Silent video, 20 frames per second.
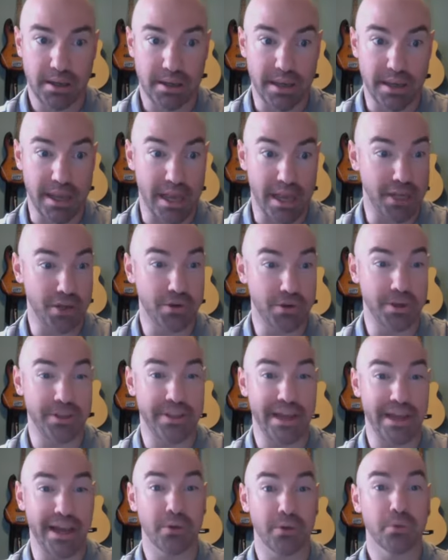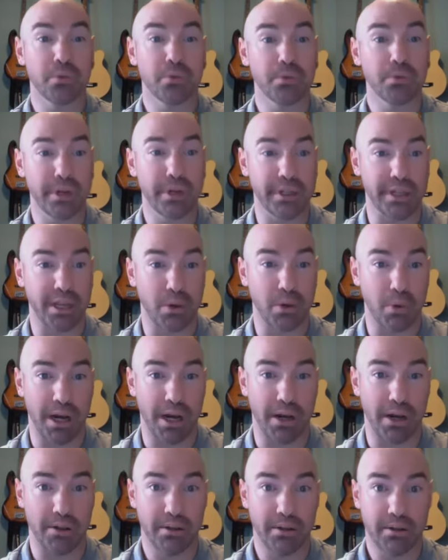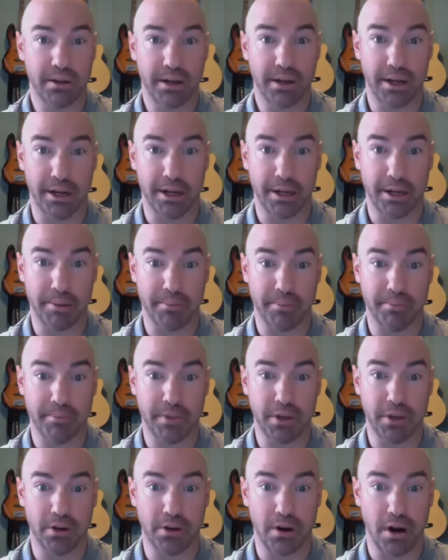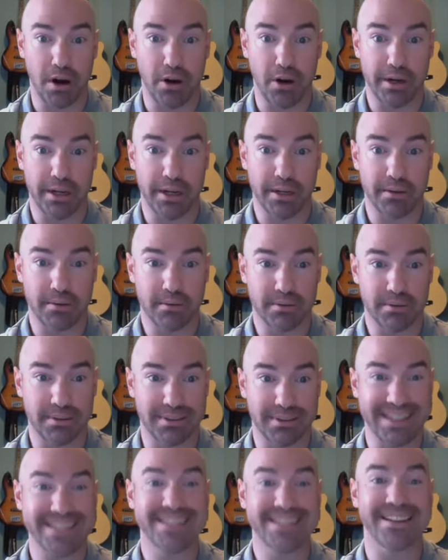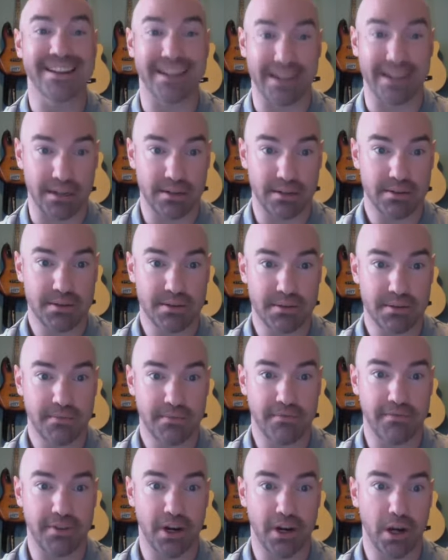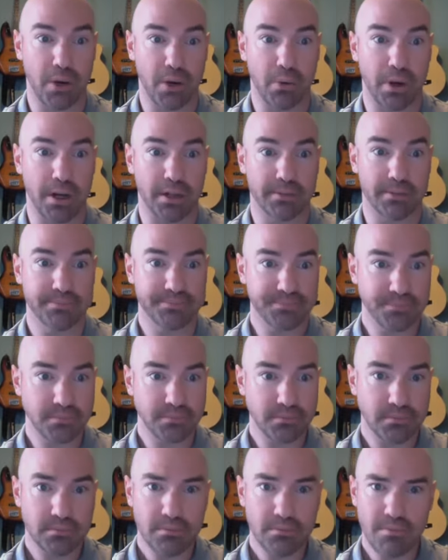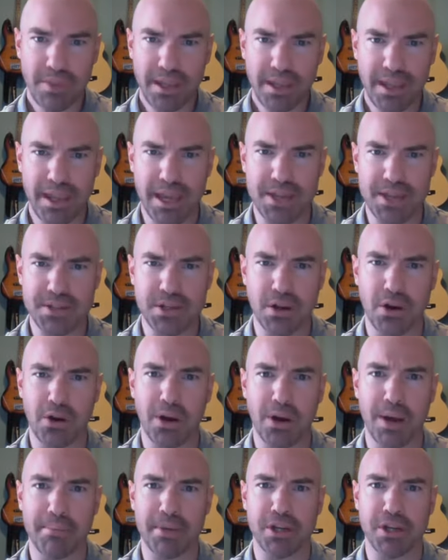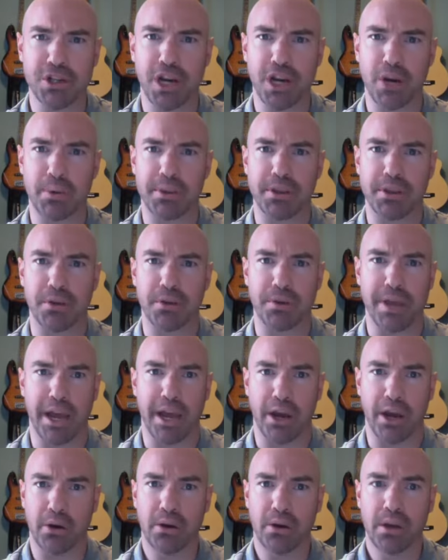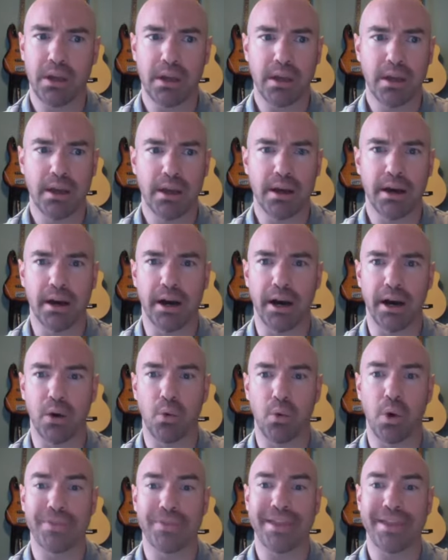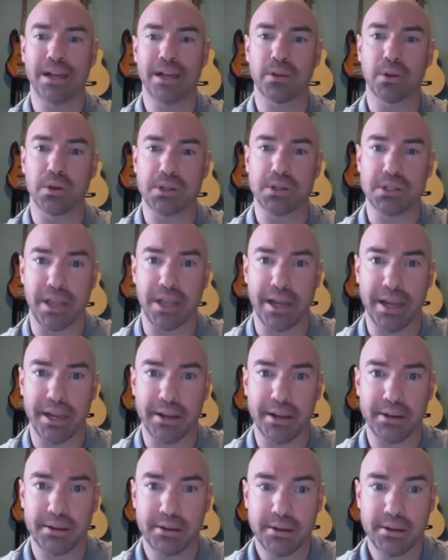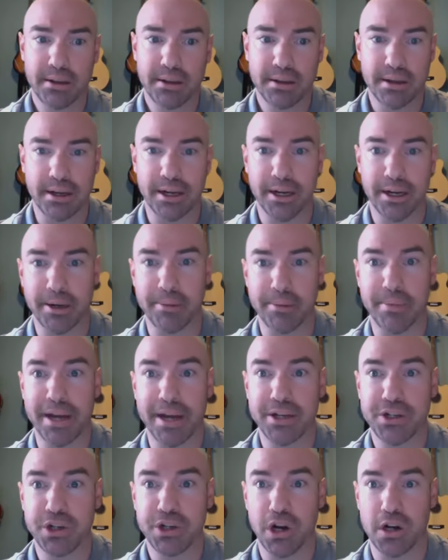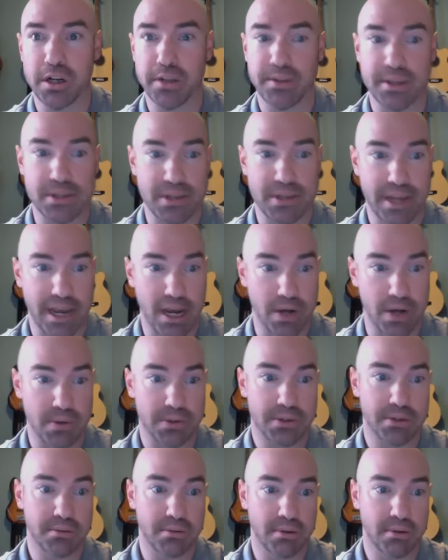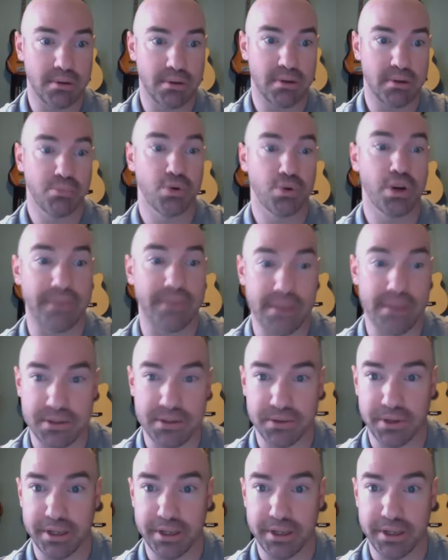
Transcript: And you did that really well. You're already listening very well. And so I'm going to share with you now what that looks like. I charted this out previously.